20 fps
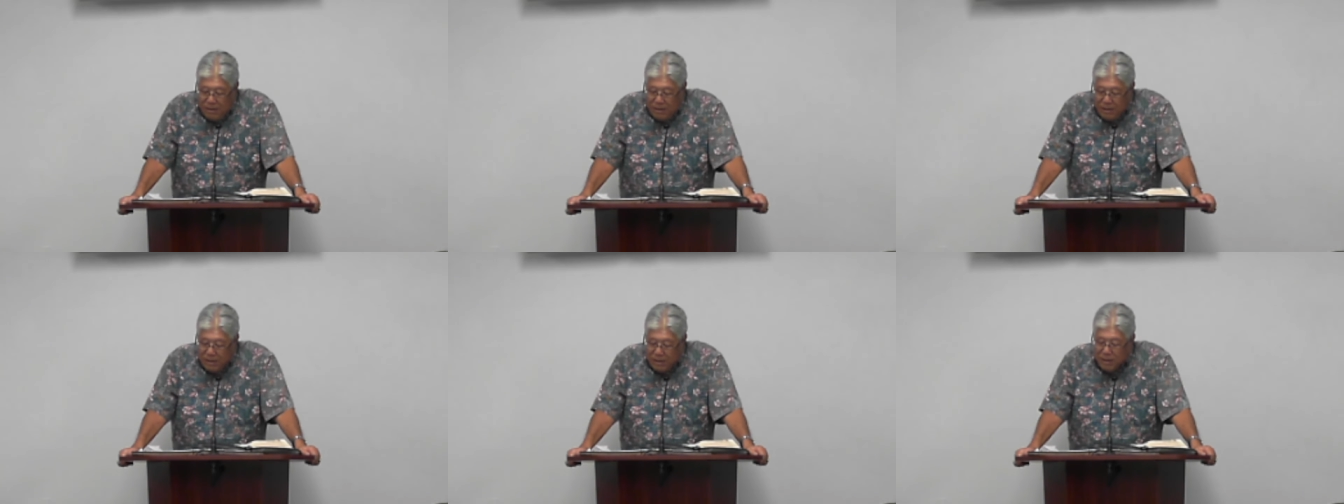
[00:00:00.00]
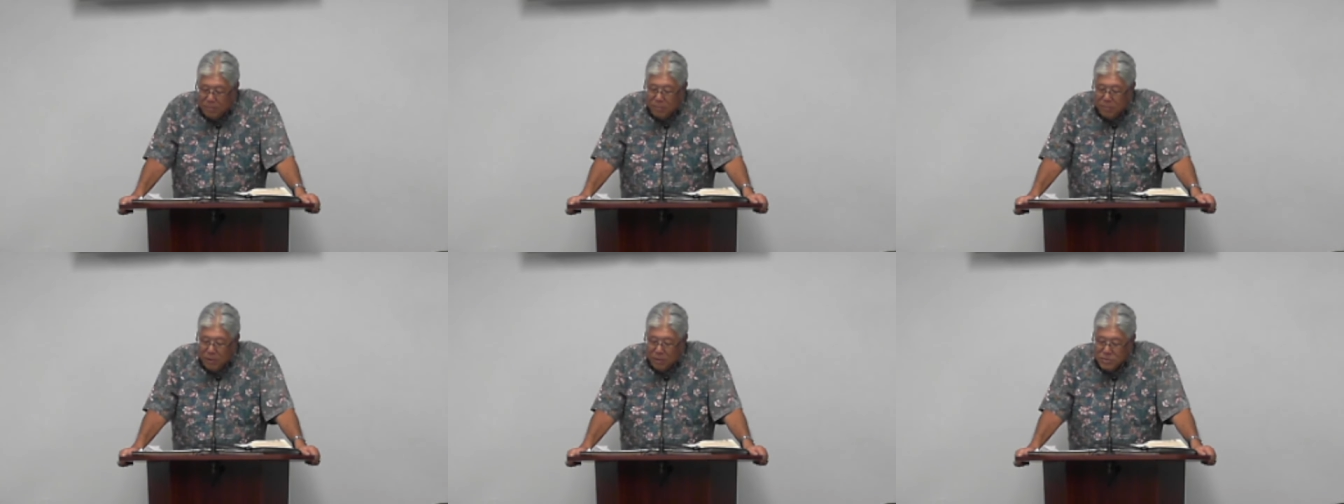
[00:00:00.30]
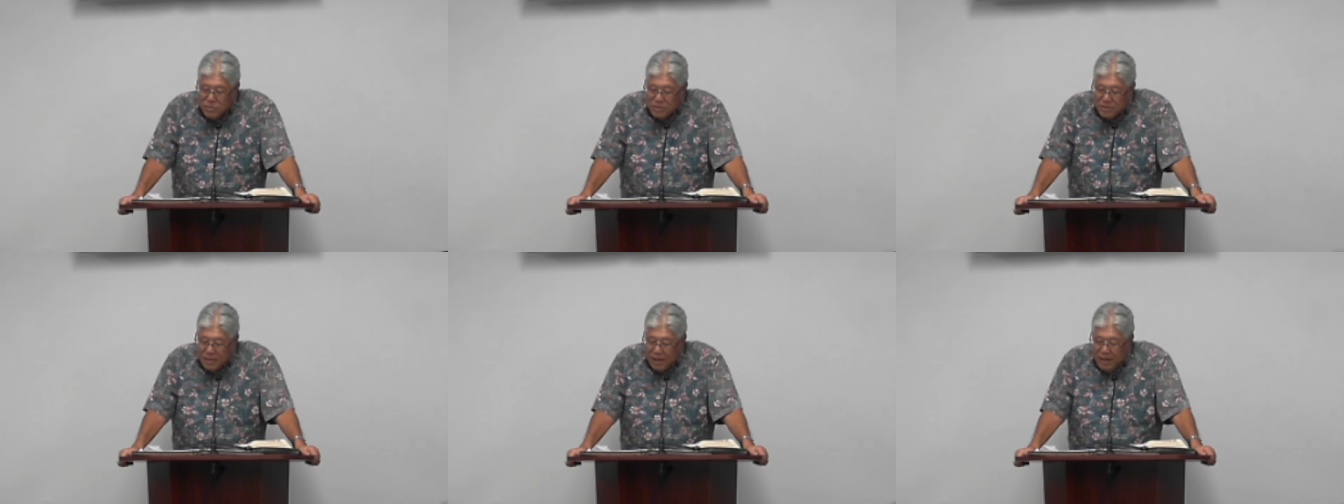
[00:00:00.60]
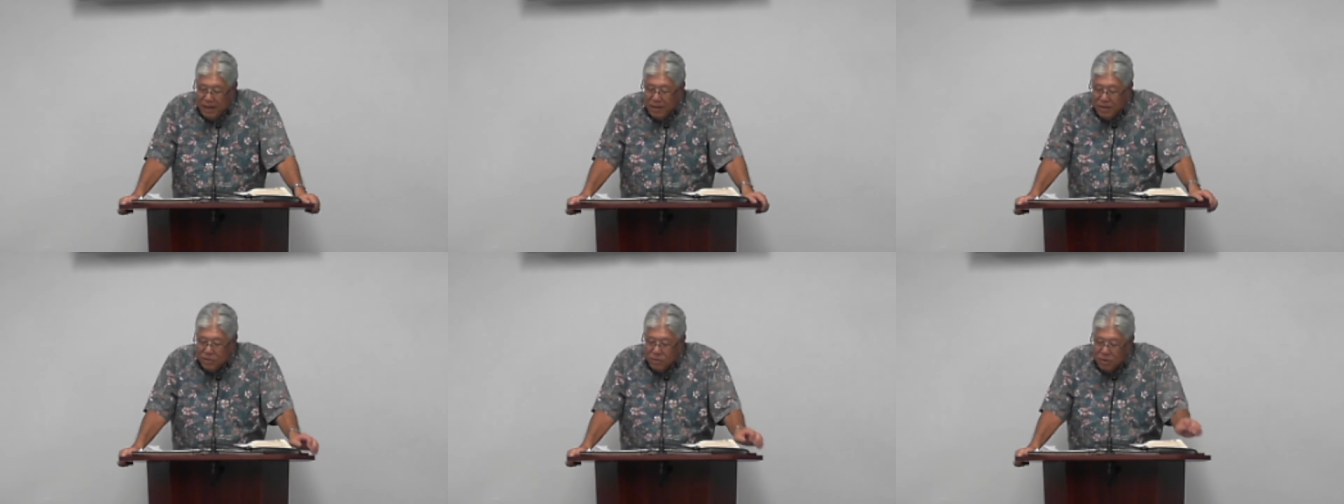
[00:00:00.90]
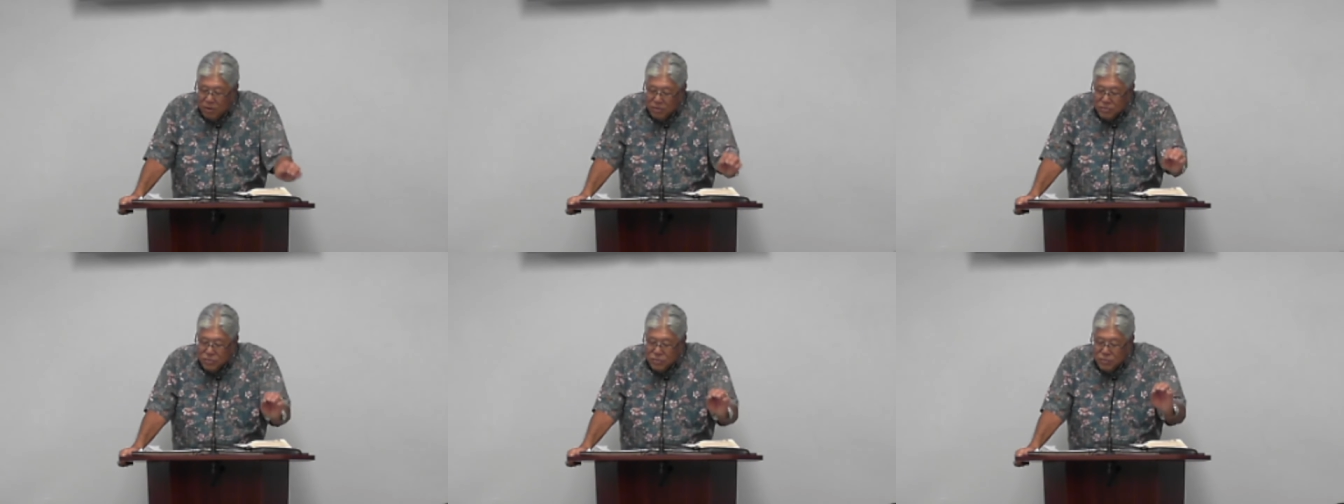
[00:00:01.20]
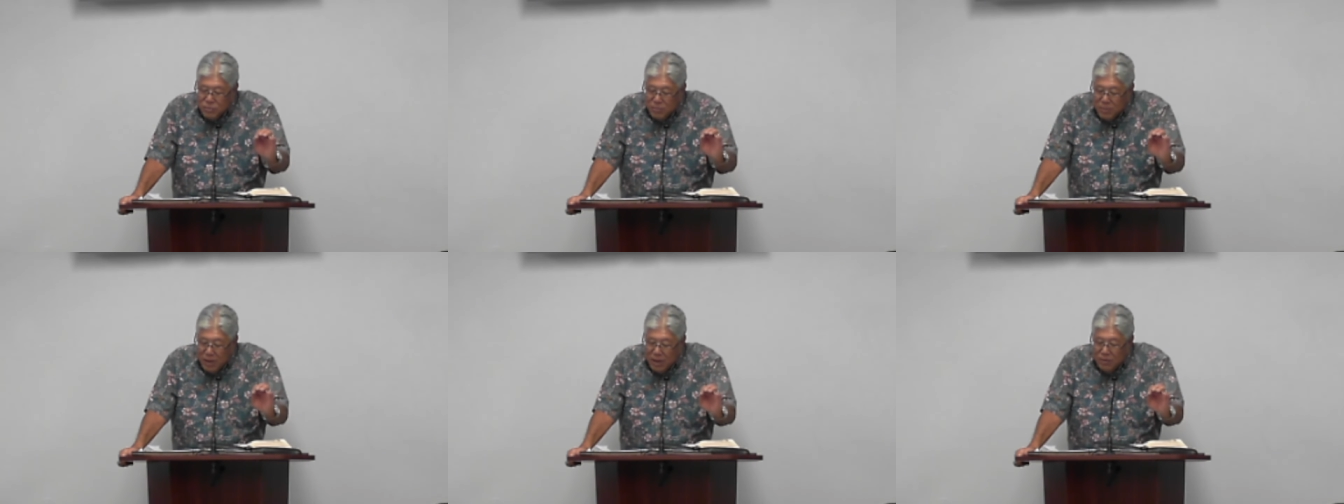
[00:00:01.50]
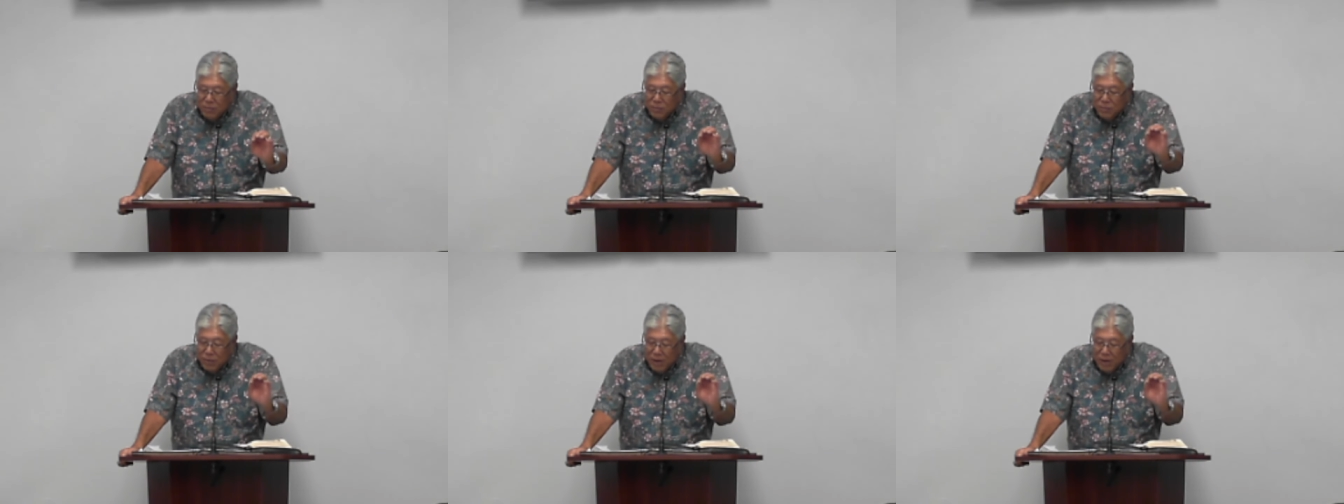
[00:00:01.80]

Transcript: Yet Mount Zion calls to mind